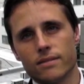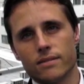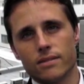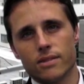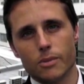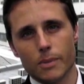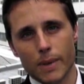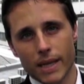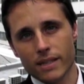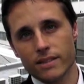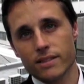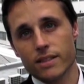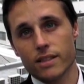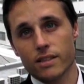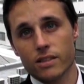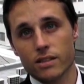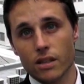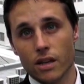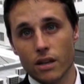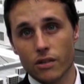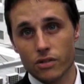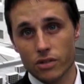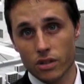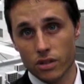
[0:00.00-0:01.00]
domestic
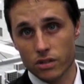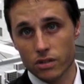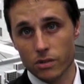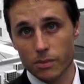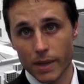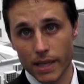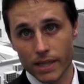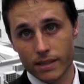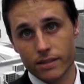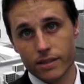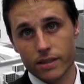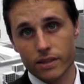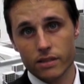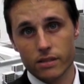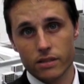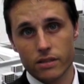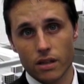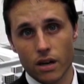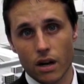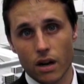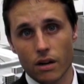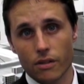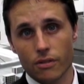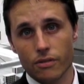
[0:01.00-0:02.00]
services, domestic
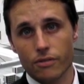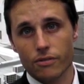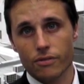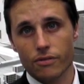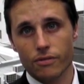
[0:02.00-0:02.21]
staff